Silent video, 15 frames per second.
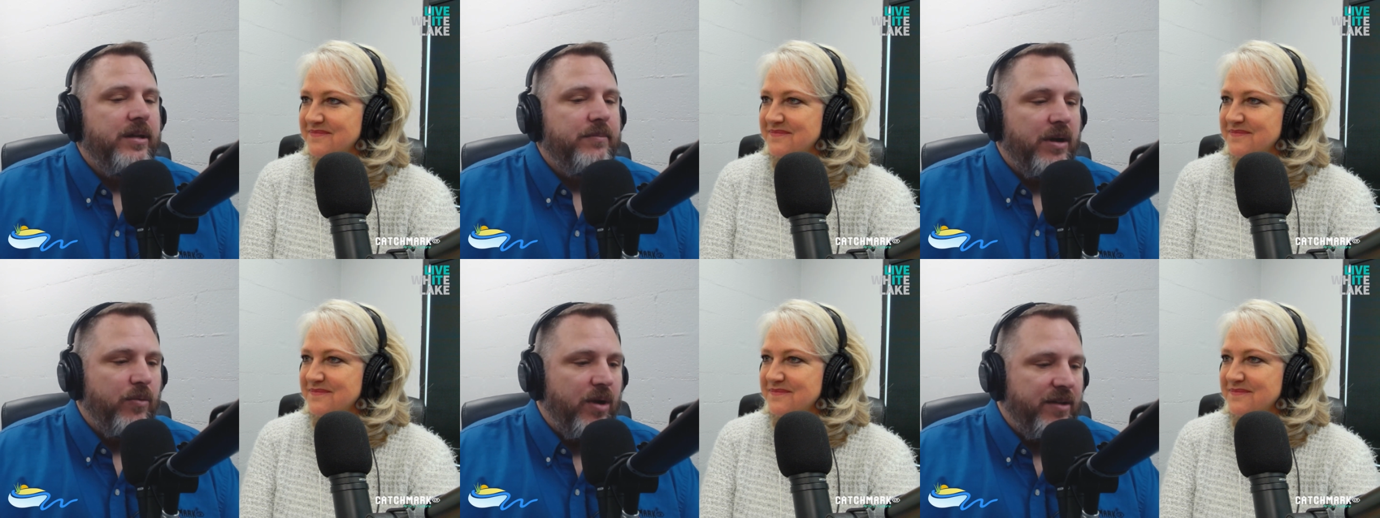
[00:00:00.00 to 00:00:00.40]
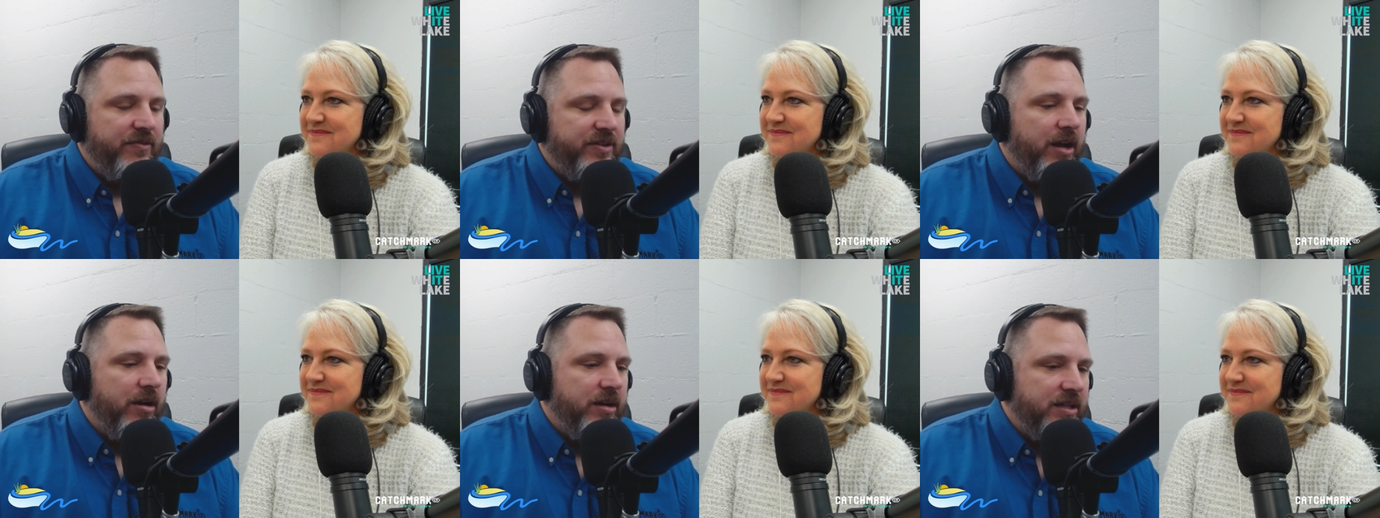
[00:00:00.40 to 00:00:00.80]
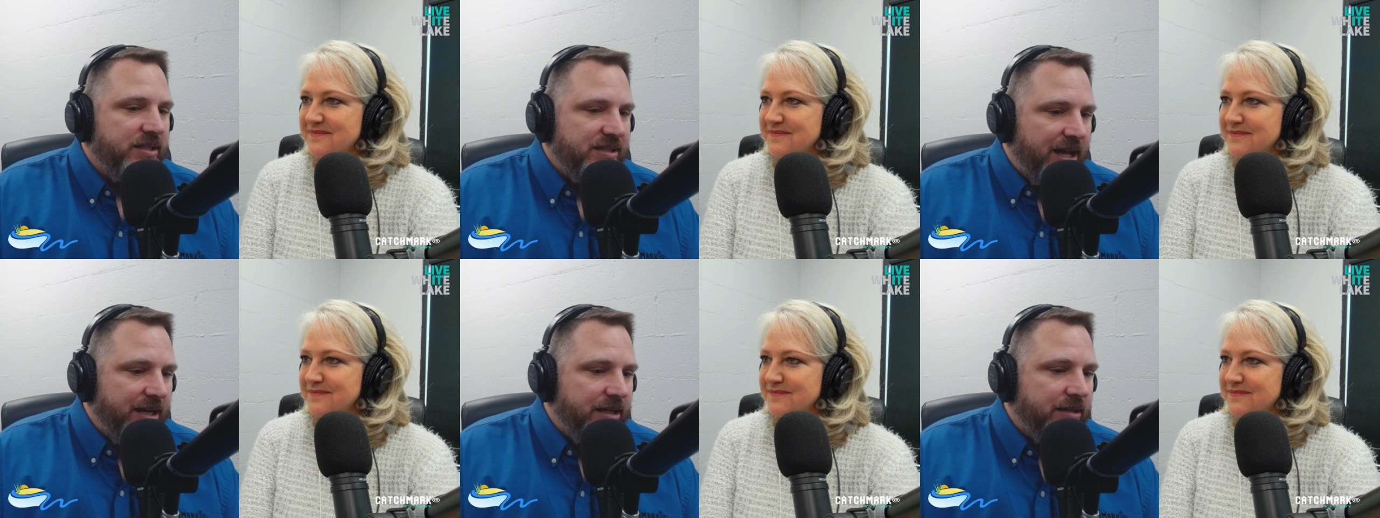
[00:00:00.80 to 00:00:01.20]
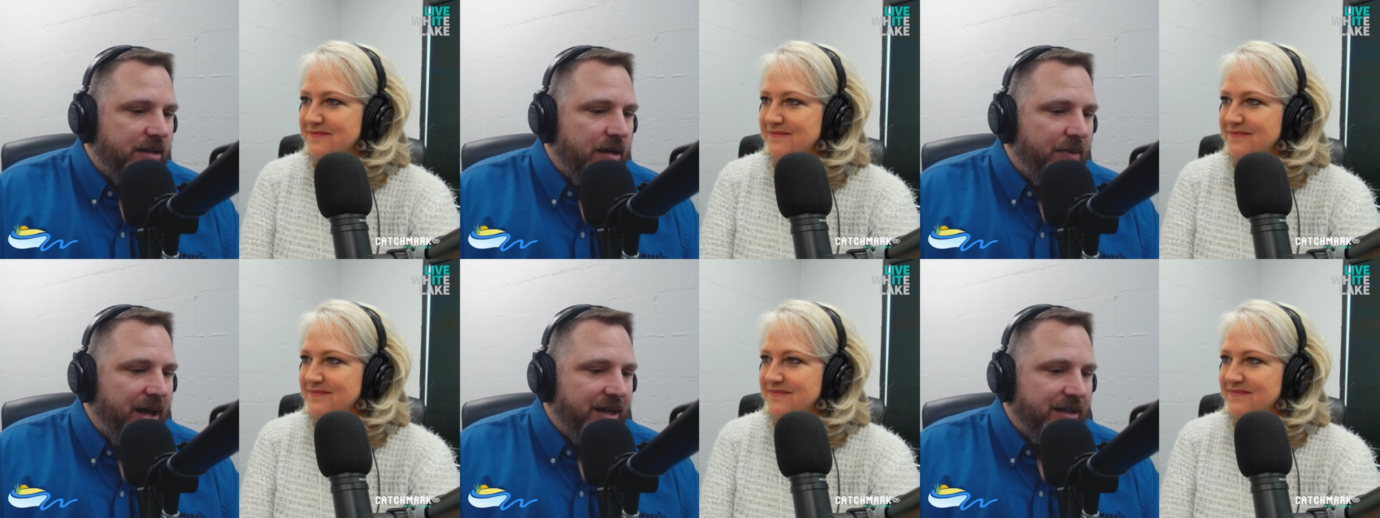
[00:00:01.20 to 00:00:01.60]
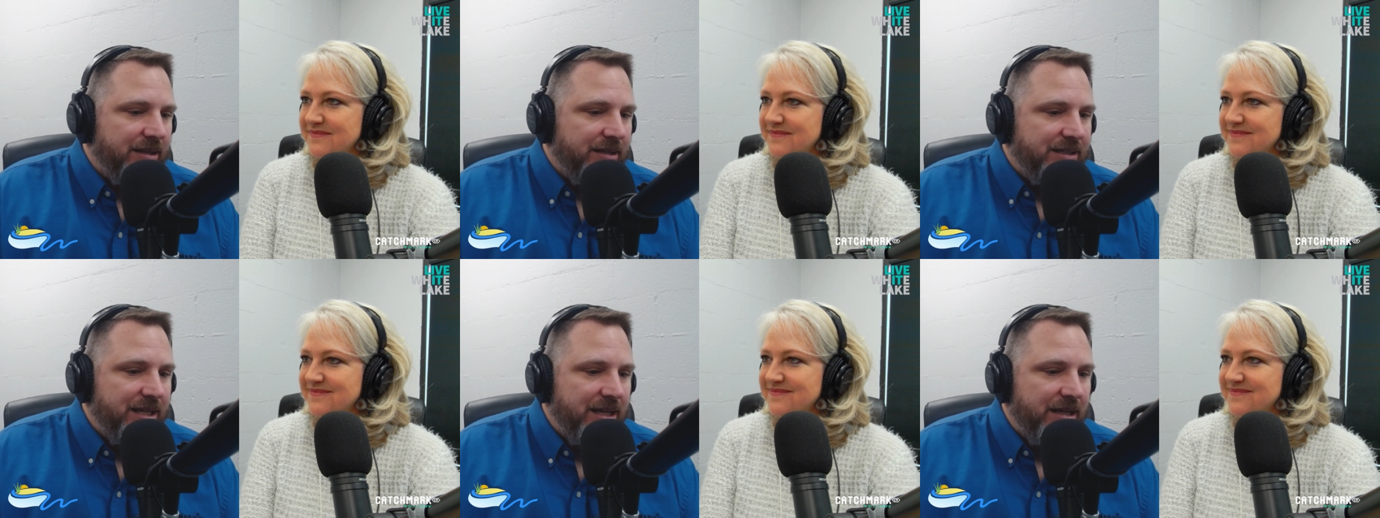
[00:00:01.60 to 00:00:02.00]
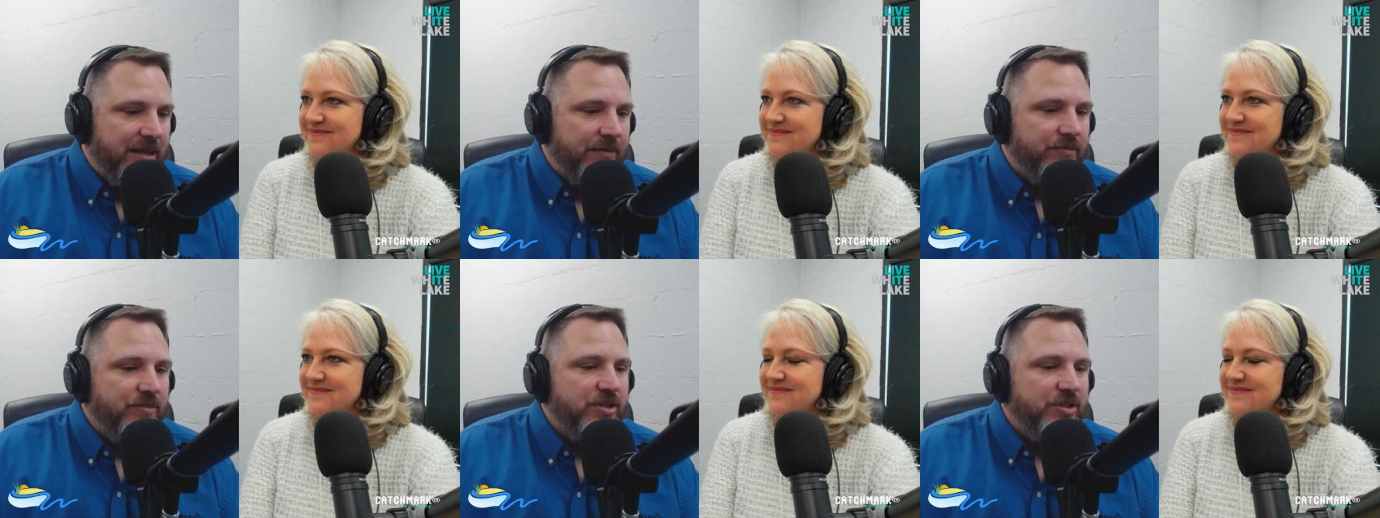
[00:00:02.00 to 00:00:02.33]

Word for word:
Speaker 1: My wife Kara decided to come onto the team.